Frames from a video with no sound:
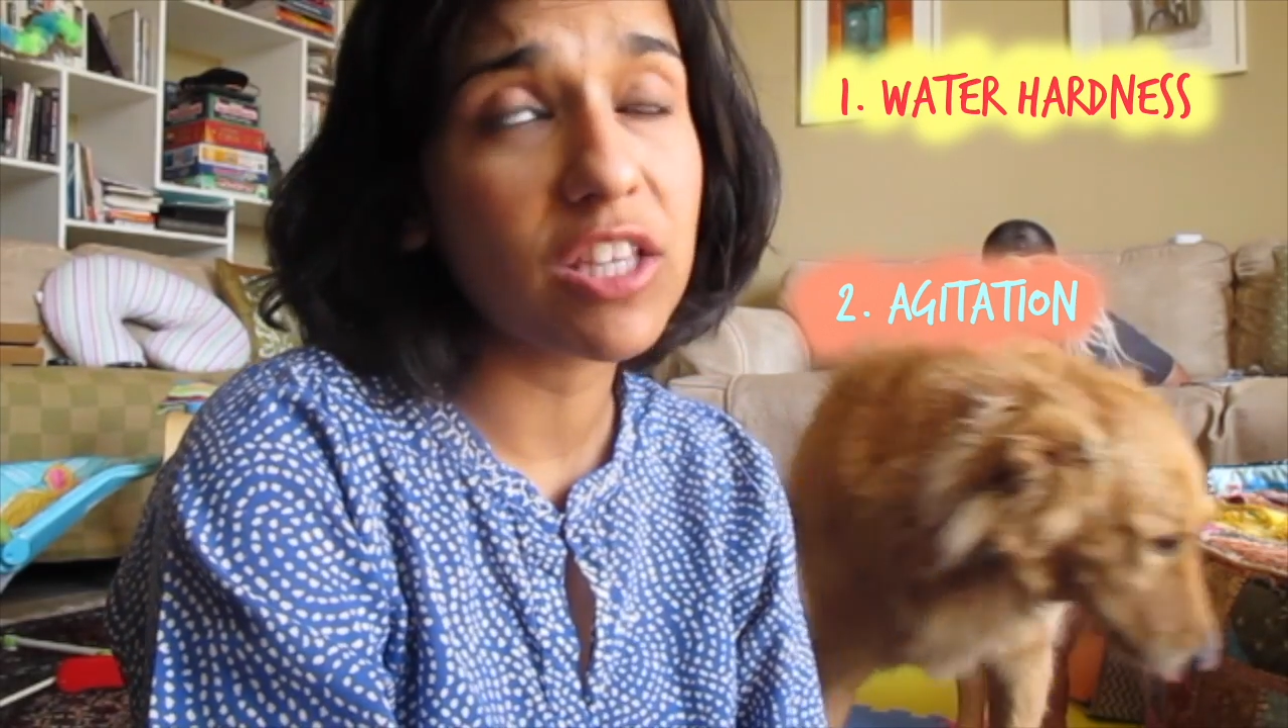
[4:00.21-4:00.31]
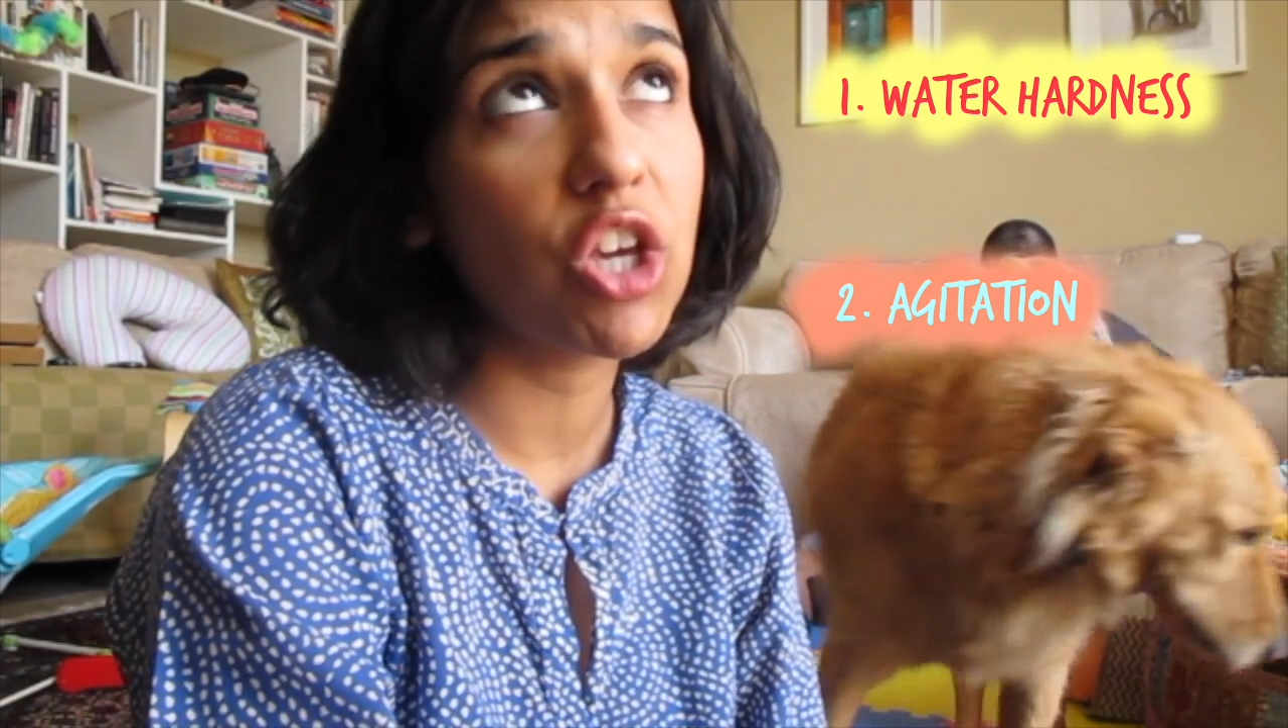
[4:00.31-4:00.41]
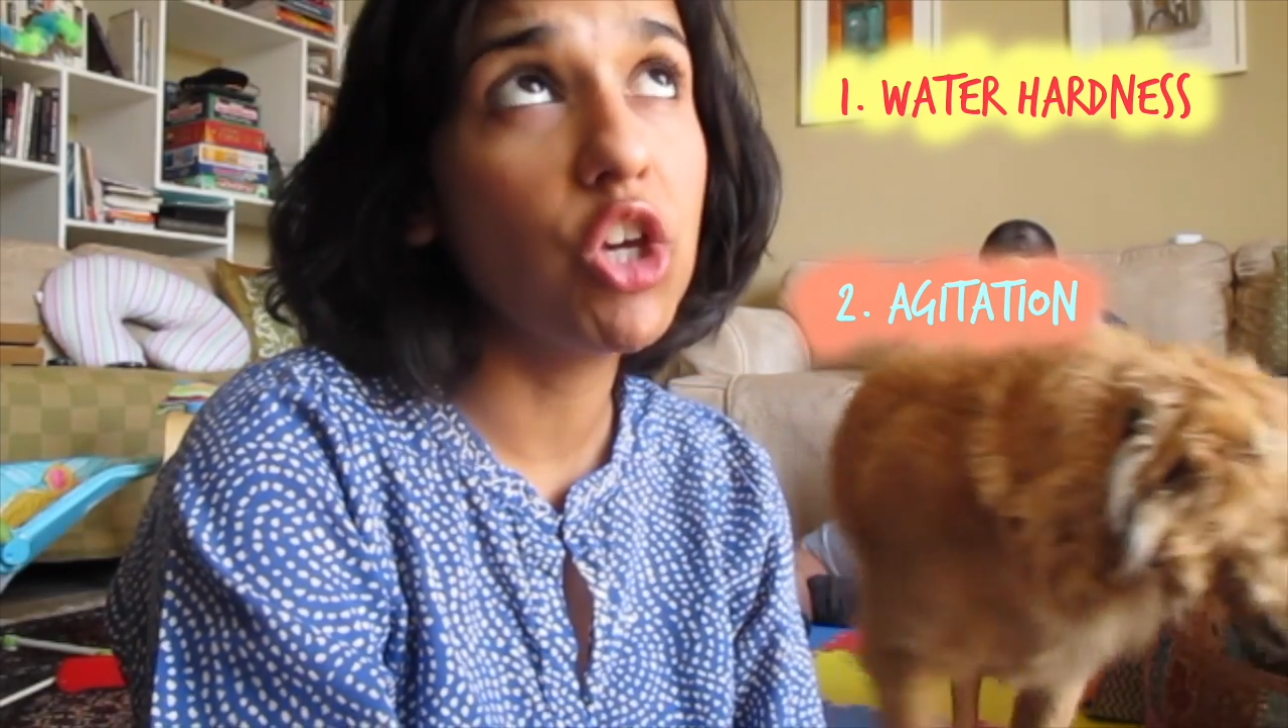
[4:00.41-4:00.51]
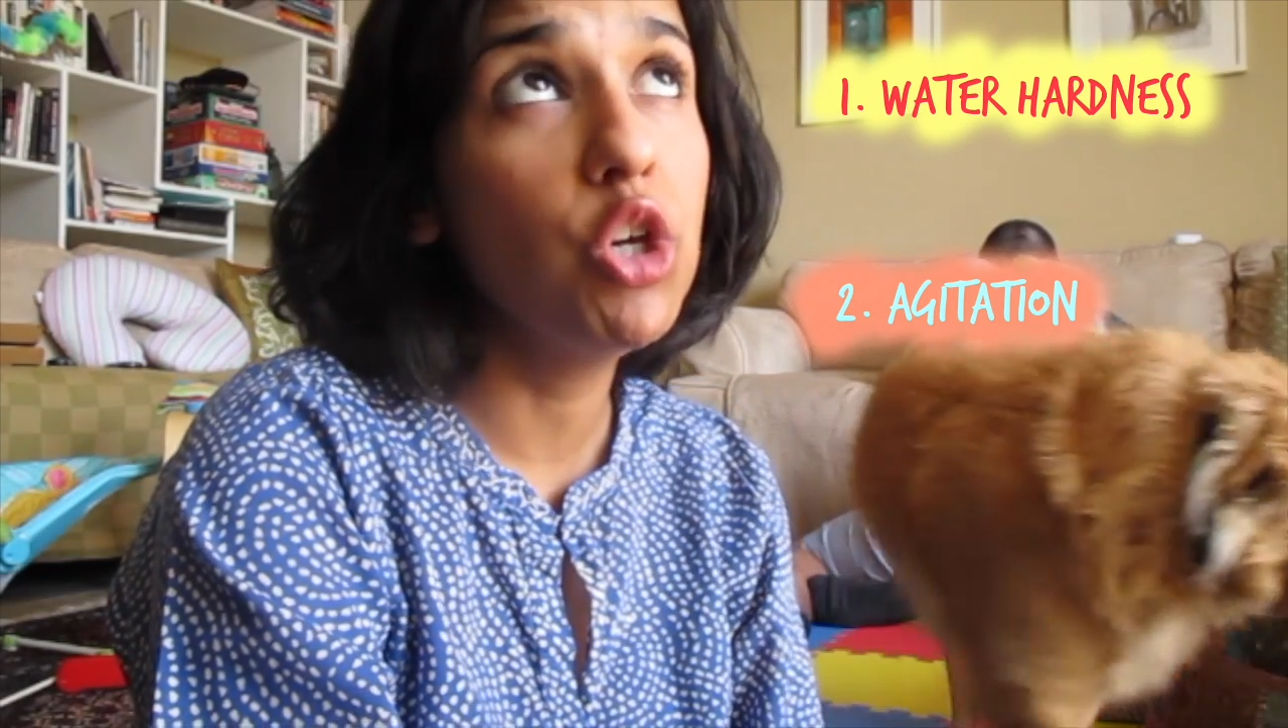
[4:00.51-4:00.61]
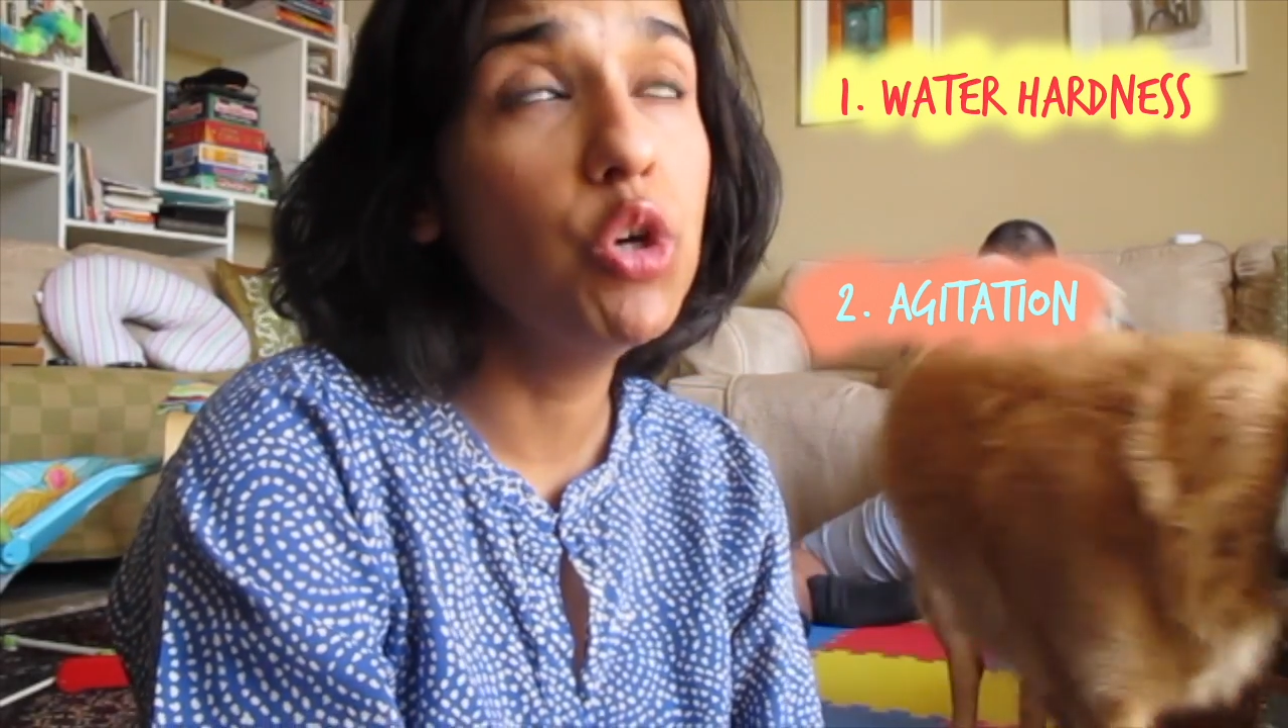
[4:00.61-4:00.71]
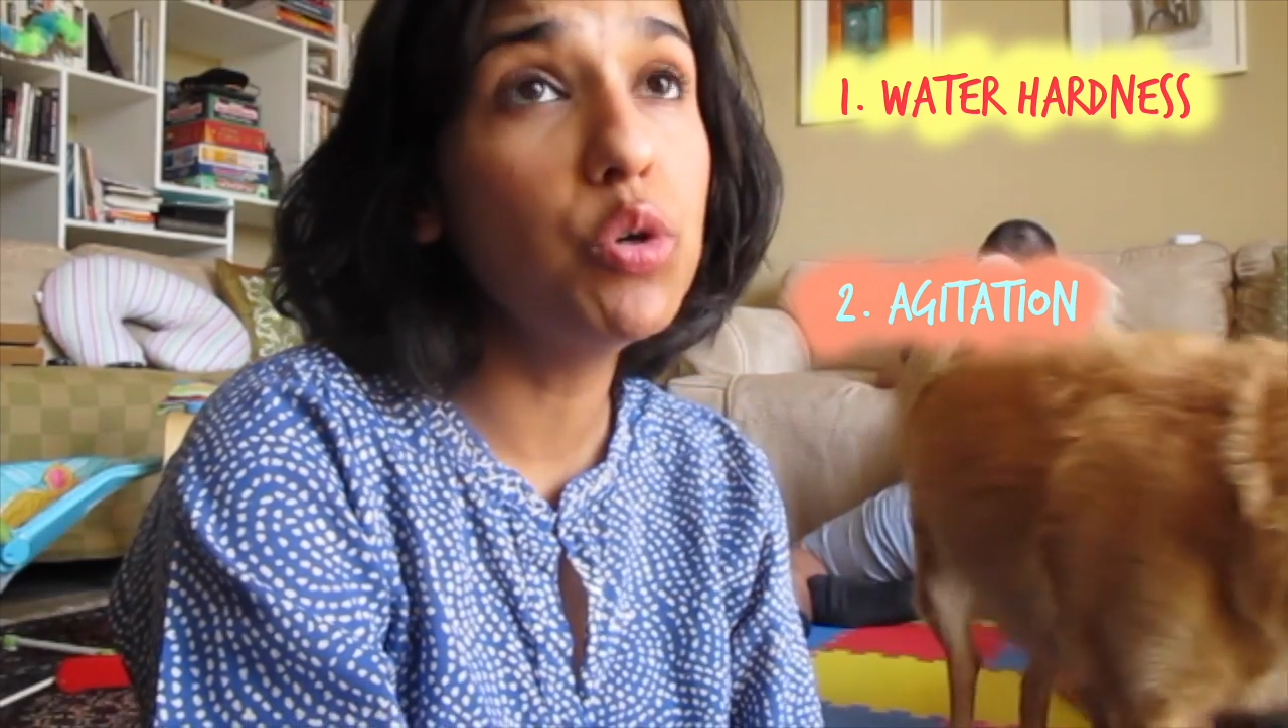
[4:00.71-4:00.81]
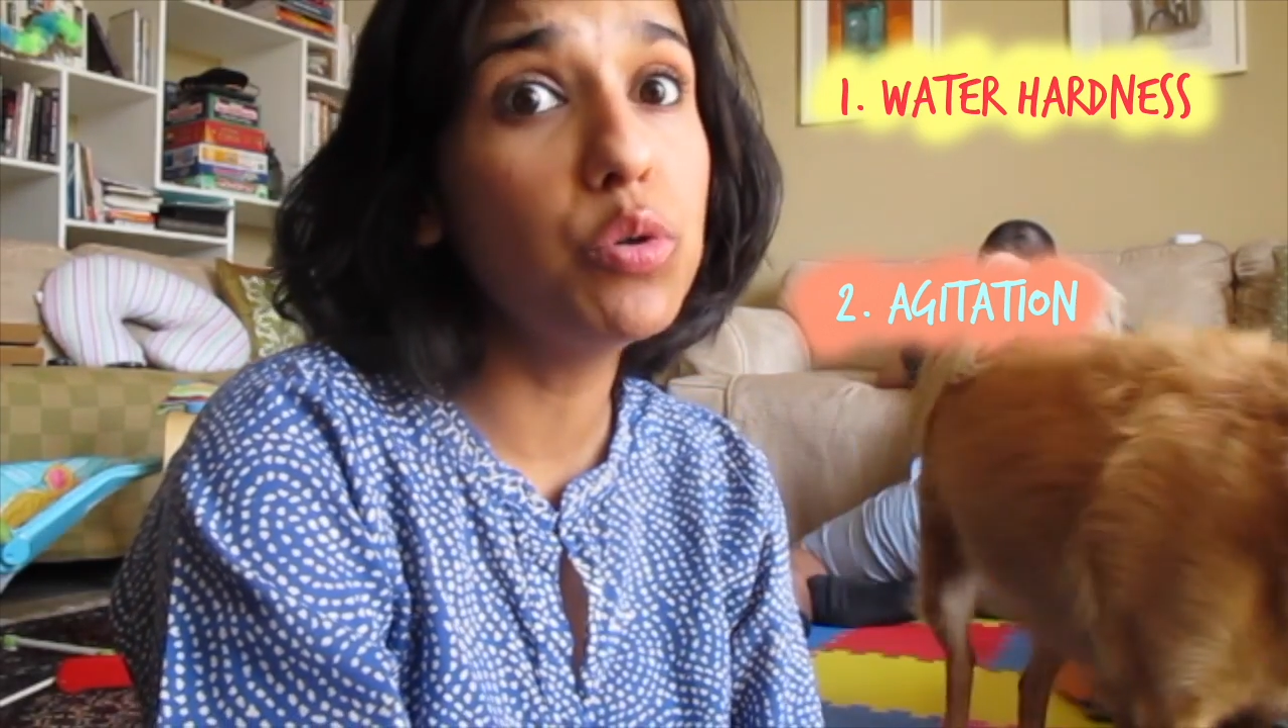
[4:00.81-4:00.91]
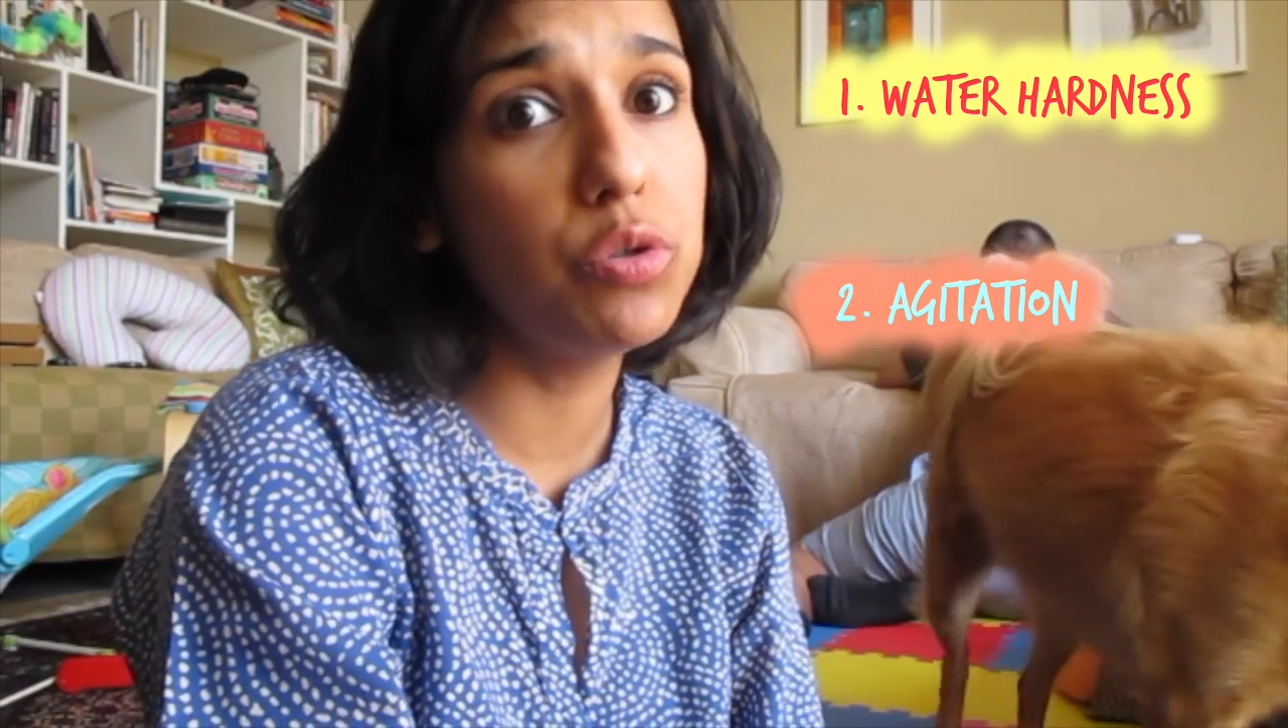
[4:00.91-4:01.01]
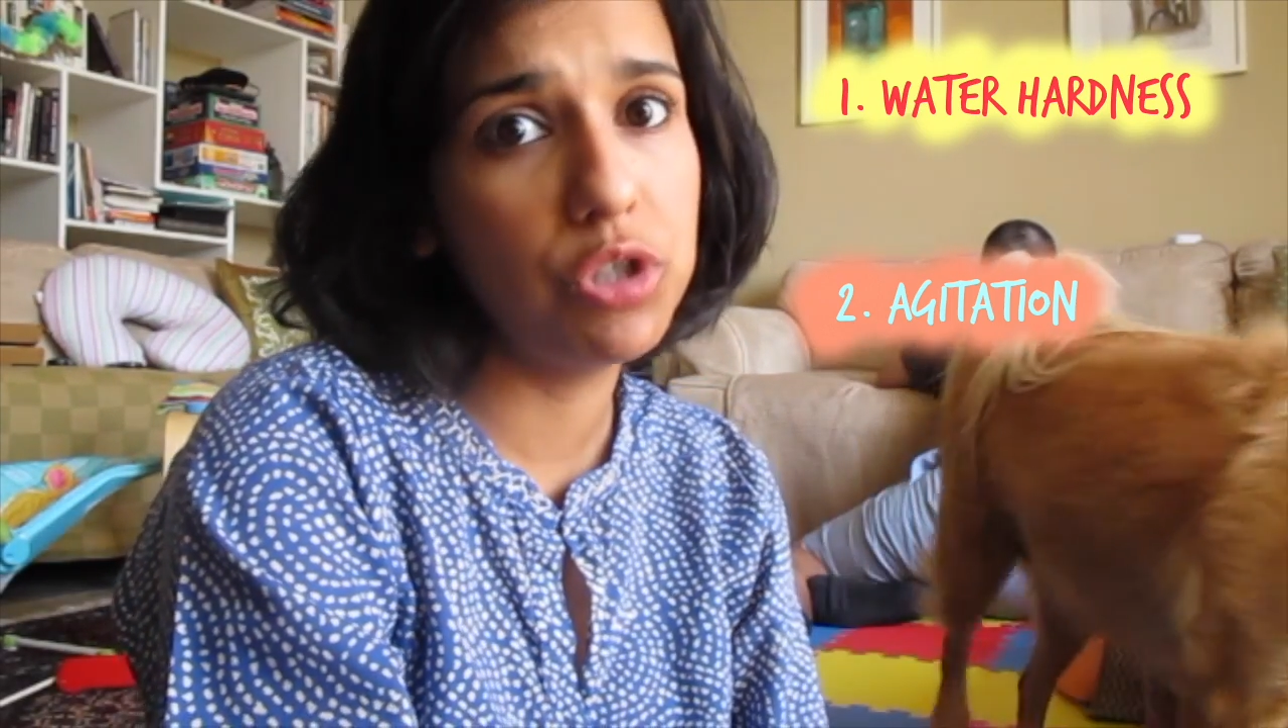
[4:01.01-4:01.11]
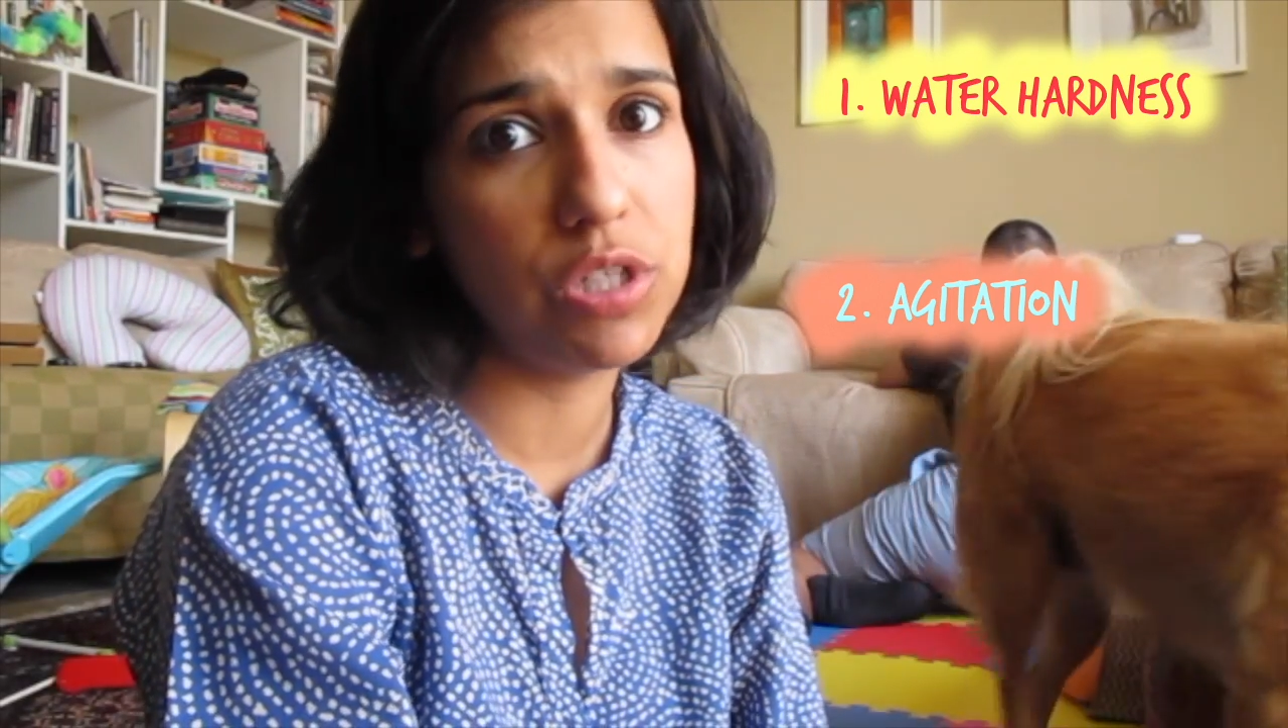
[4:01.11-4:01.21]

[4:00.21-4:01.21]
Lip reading: a huge